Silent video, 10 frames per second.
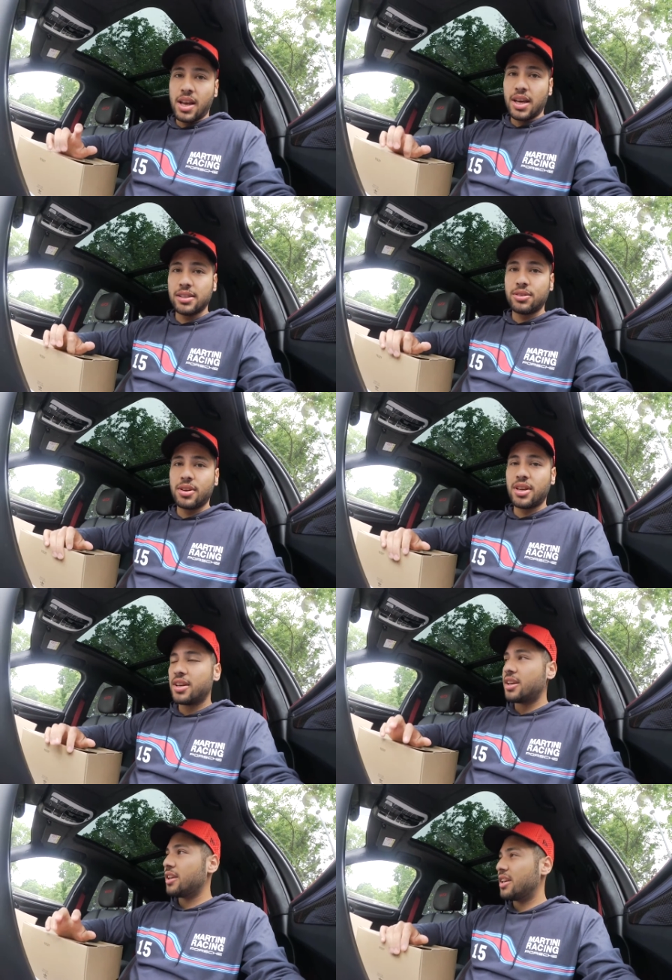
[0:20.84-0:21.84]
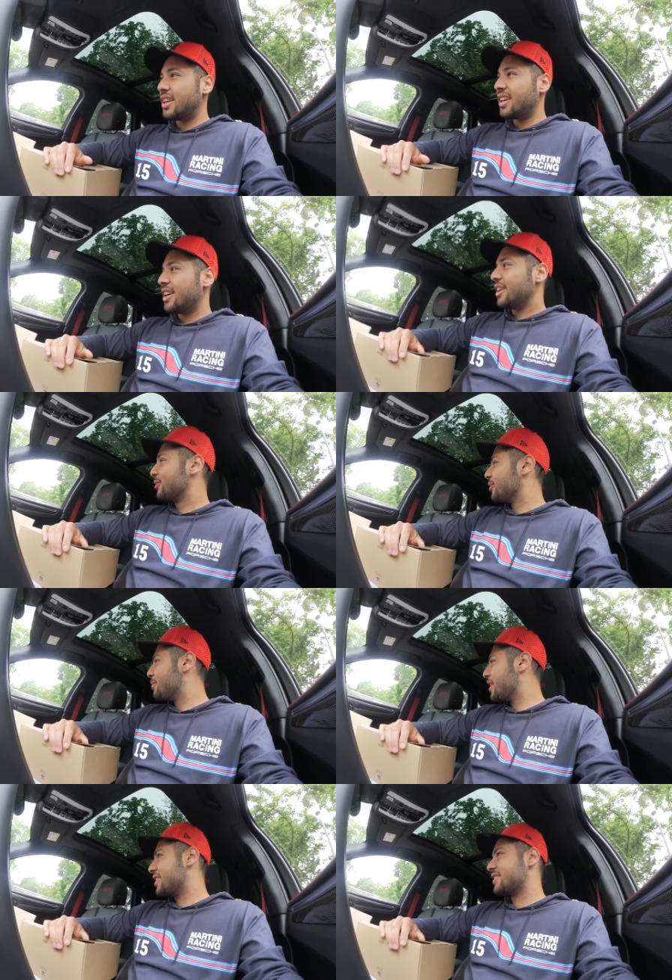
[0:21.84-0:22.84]
And today, it will
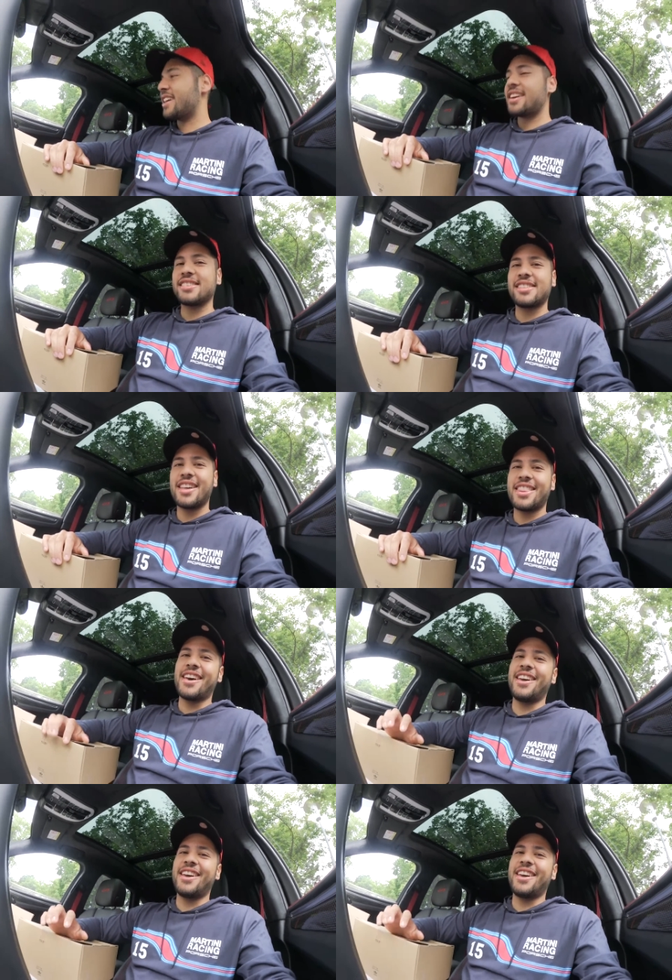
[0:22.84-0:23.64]
be the saddest day in the